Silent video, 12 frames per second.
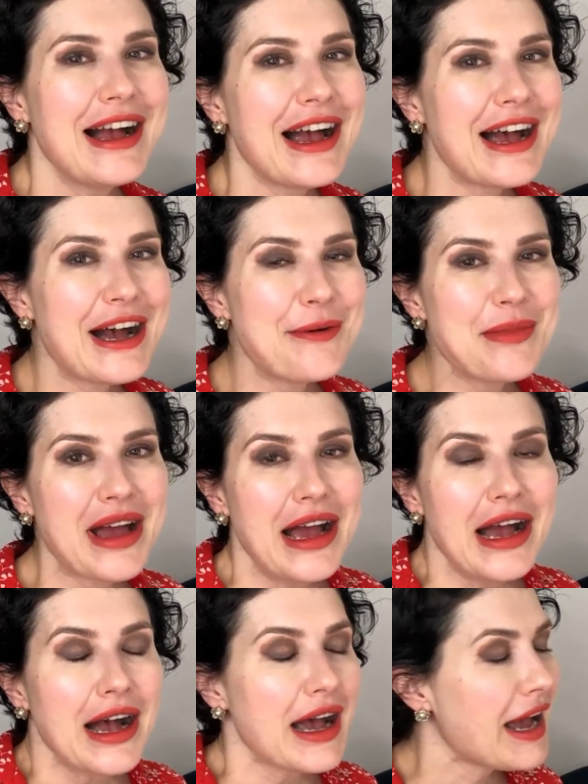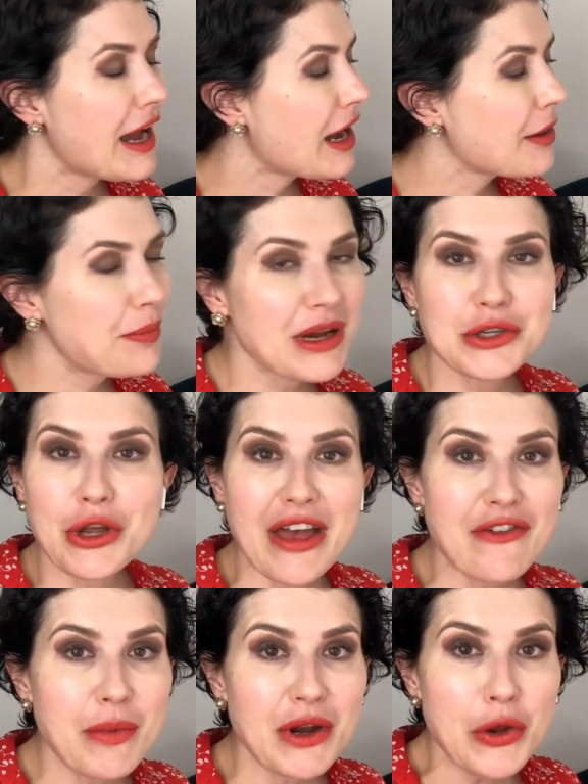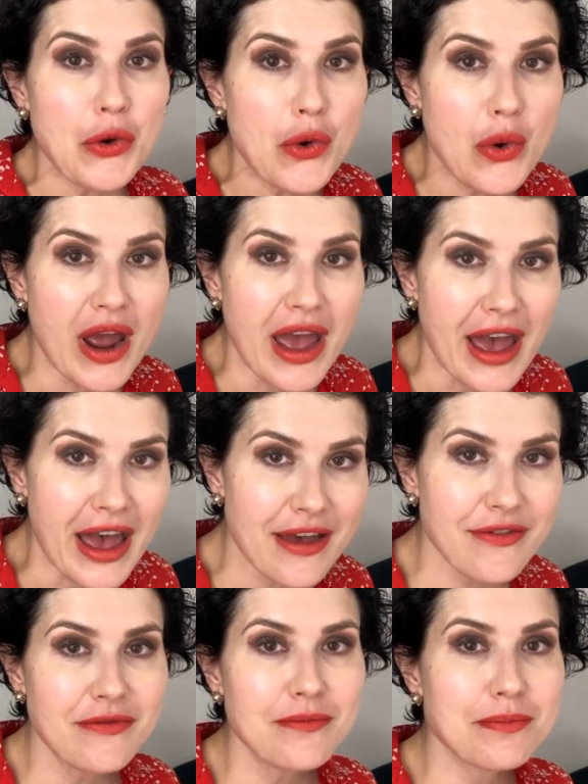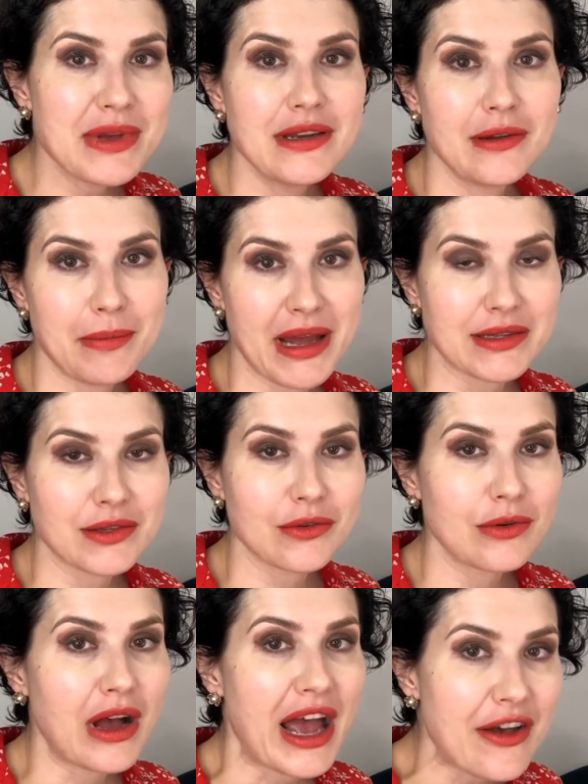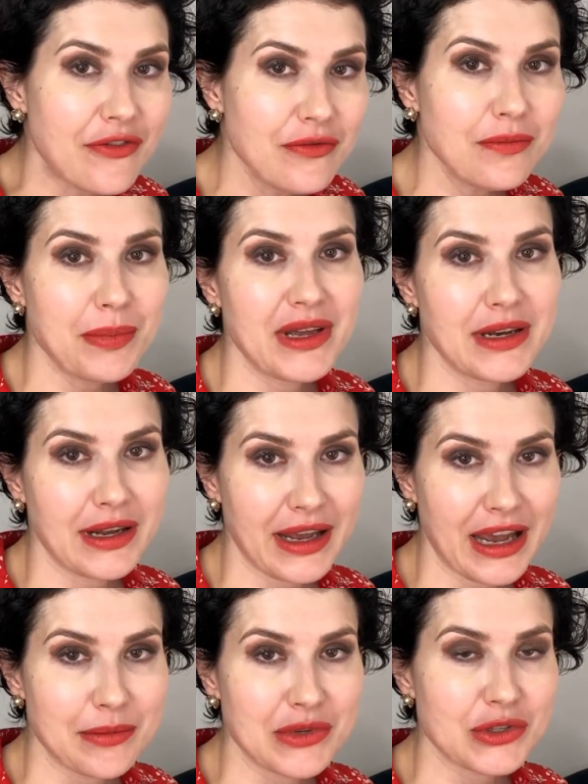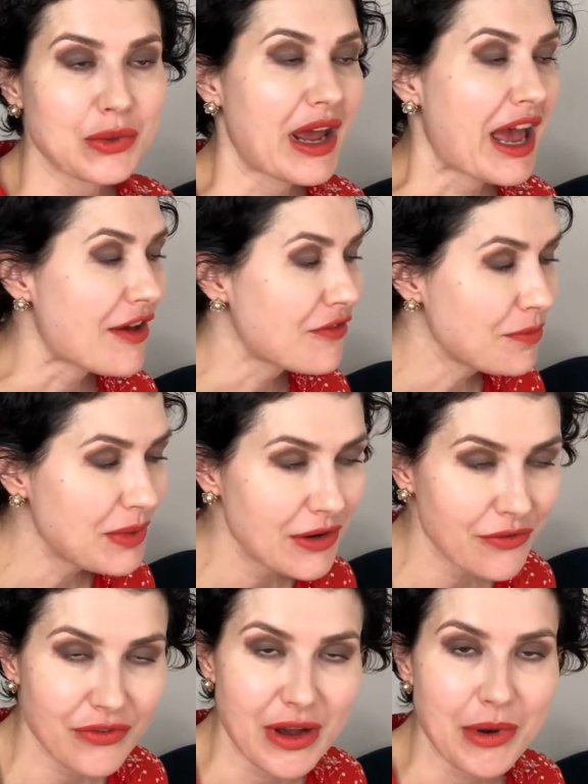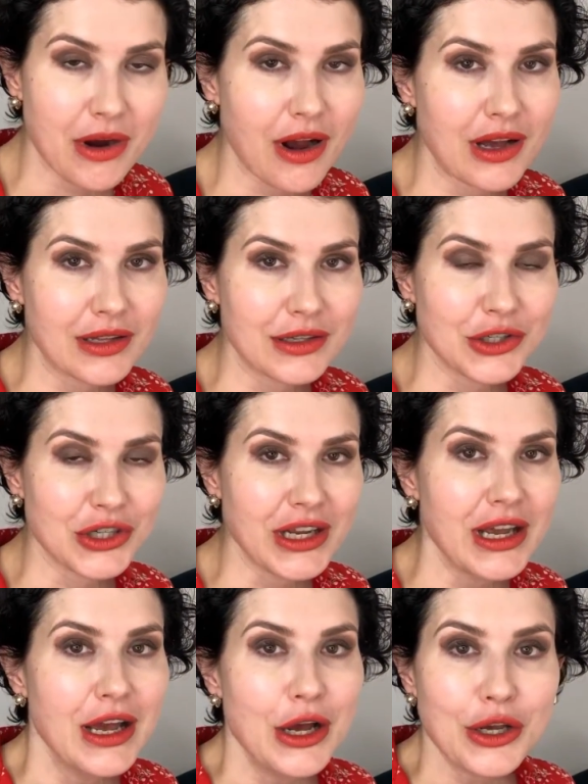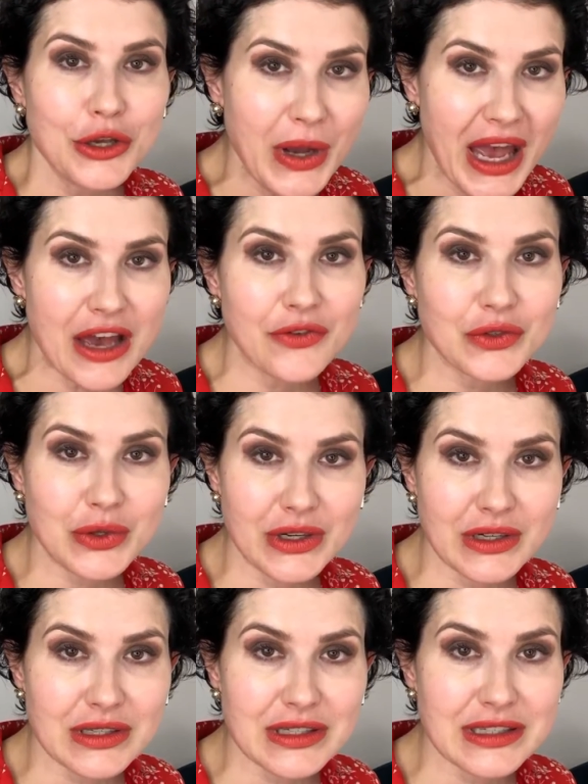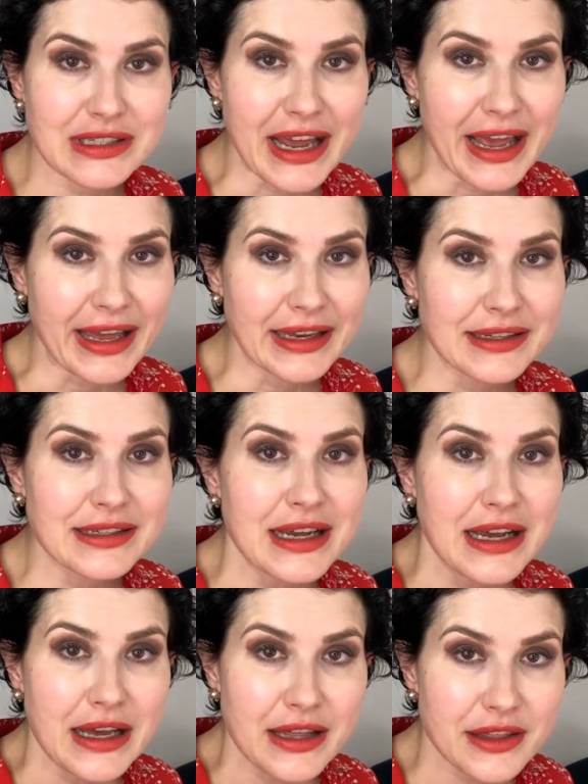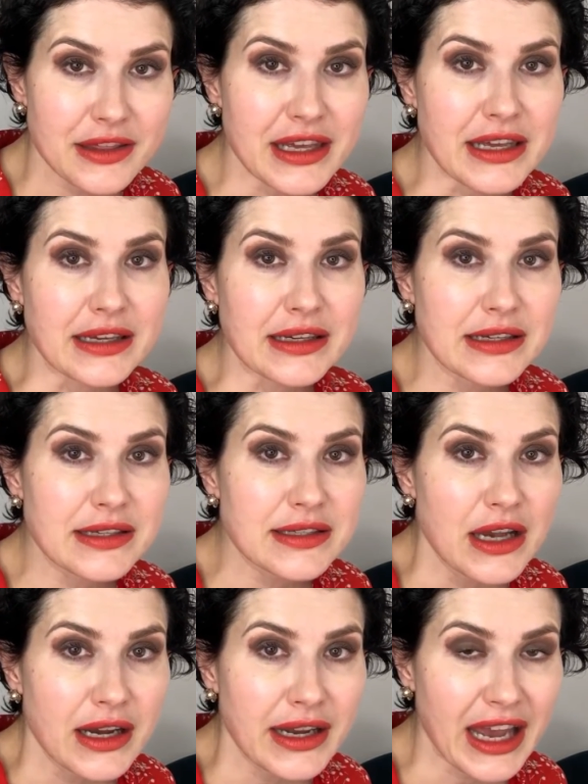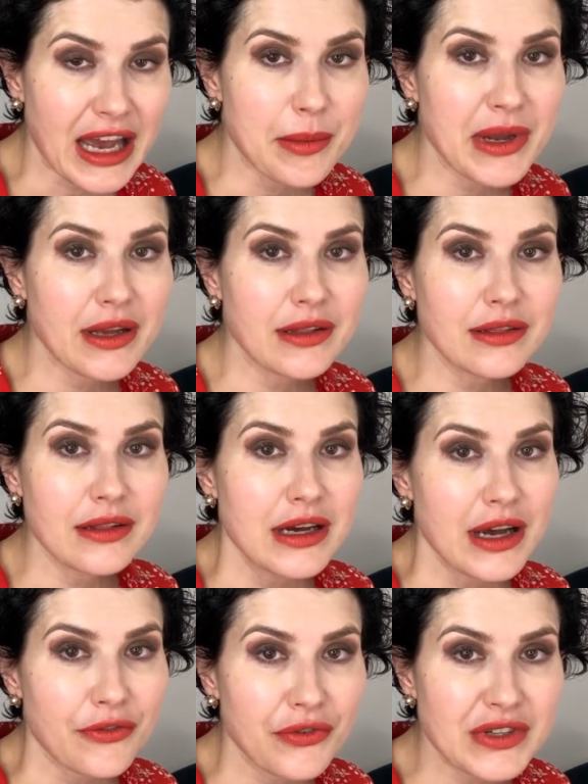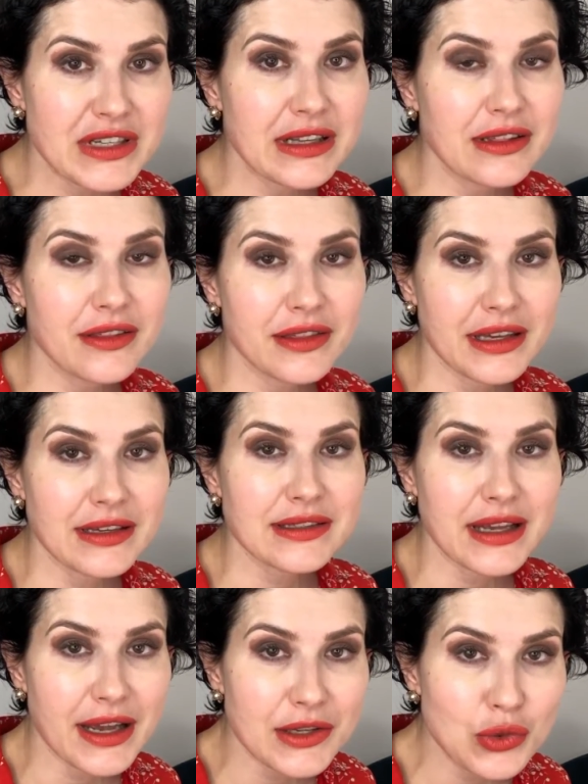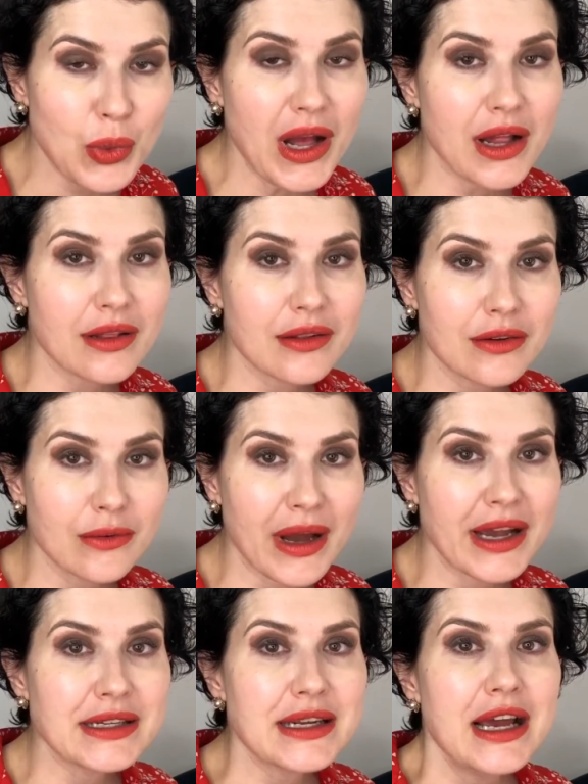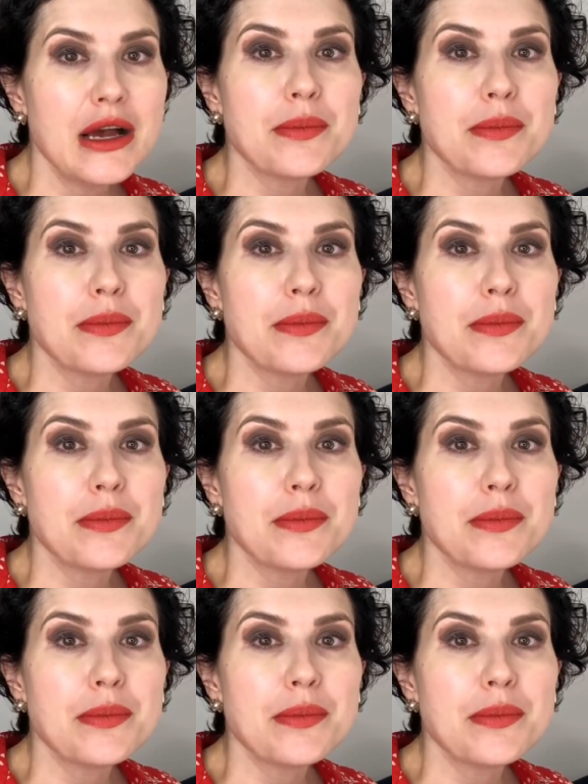But everybody who haven't been in med school, haven't been in chemistry, haven't been in pharmacology, you have to understand things, chemical, physical things as well, right?